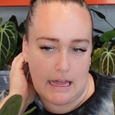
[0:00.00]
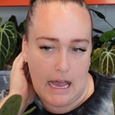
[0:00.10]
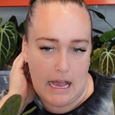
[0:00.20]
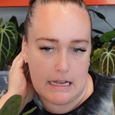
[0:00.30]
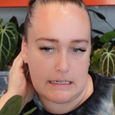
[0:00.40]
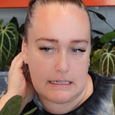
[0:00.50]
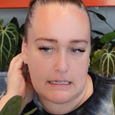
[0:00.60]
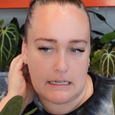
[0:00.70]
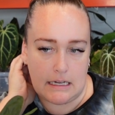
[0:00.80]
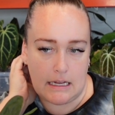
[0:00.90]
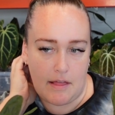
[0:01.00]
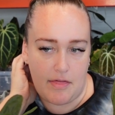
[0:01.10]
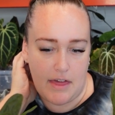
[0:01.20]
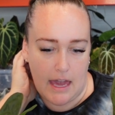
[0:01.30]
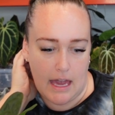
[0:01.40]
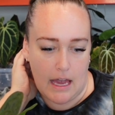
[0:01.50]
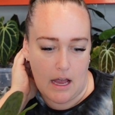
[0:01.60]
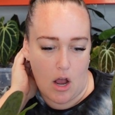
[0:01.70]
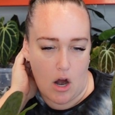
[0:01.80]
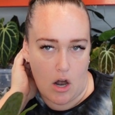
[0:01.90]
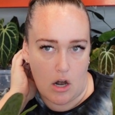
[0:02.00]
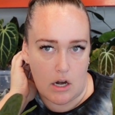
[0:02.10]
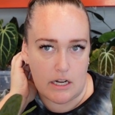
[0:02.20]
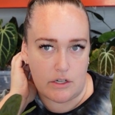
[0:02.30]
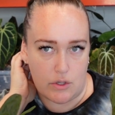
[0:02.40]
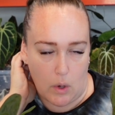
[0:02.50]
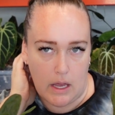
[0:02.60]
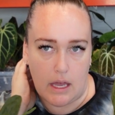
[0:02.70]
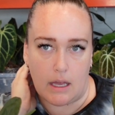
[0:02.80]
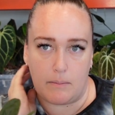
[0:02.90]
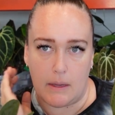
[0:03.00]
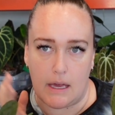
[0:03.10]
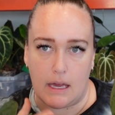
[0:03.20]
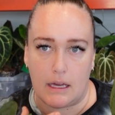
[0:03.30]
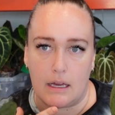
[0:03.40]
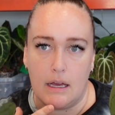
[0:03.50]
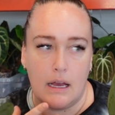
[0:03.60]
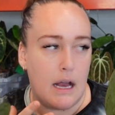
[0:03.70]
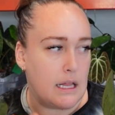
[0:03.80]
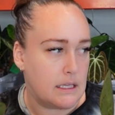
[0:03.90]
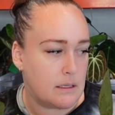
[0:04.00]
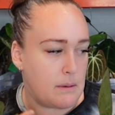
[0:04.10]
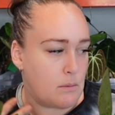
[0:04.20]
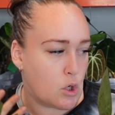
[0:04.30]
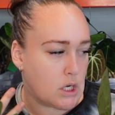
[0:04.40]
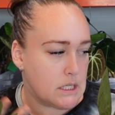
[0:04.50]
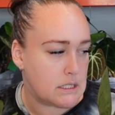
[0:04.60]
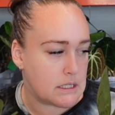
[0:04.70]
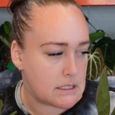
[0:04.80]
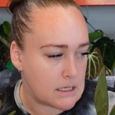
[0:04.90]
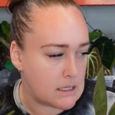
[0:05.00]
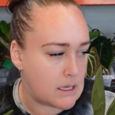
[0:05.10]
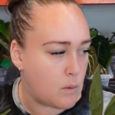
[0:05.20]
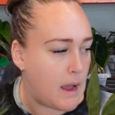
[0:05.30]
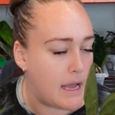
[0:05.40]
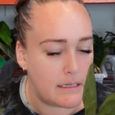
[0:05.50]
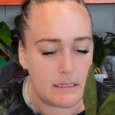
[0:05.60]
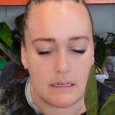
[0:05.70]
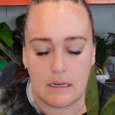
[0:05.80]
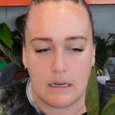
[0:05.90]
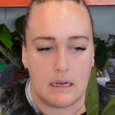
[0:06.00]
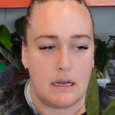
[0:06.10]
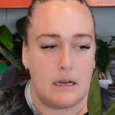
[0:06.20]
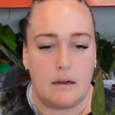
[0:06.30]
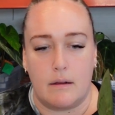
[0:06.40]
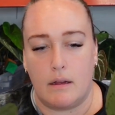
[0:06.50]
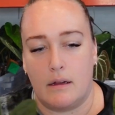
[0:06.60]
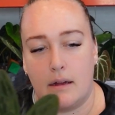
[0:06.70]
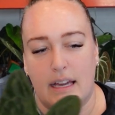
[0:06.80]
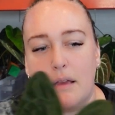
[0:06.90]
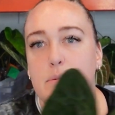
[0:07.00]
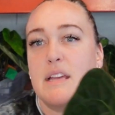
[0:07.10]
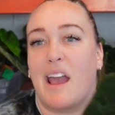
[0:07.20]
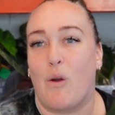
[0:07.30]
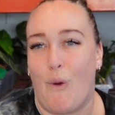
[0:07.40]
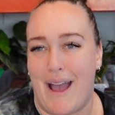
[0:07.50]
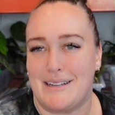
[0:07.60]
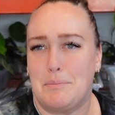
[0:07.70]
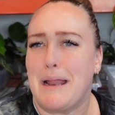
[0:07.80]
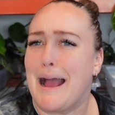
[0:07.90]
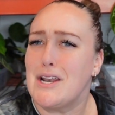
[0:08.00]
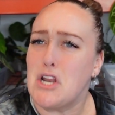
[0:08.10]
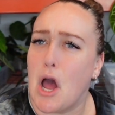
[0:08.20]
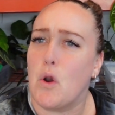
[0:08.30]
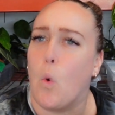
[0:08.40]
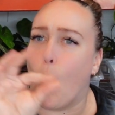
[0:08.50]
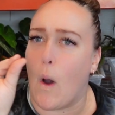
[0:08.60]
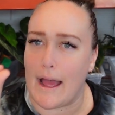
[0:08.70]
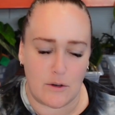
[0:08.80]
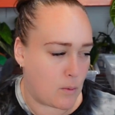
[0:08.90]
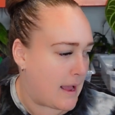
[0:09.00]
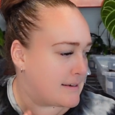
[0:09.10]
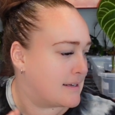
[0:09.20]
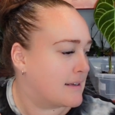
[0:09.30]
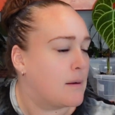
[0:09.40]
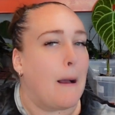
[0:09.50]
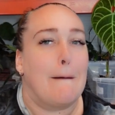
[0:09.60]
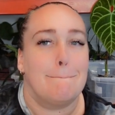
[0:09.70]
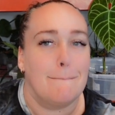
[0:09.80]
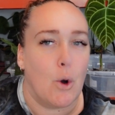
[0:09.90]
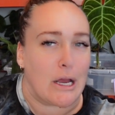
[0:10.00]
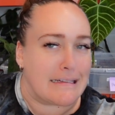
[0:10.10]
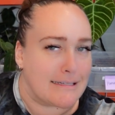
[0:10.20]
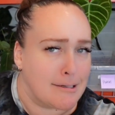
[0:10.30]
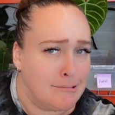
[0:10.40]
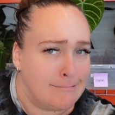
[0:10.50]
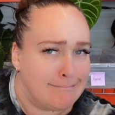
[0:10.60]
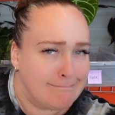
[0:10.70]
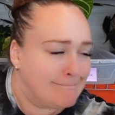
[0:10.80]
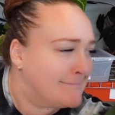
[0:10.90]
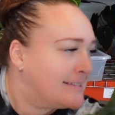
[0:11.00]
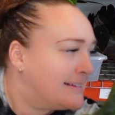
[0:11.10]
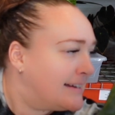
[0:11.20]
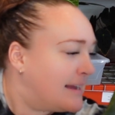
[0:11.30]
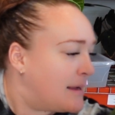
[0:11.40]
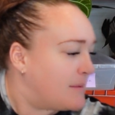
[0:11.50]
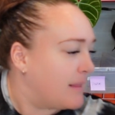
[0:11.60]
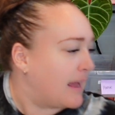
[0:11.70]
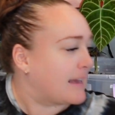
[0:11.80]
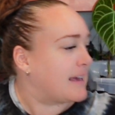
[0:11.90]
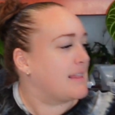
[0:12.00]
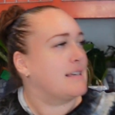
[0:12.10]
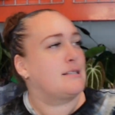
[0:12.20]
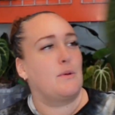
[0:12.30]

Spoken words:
that they are enjoying being a little bit more consistently wet. I keep saying wet, but not wet, moist. Like this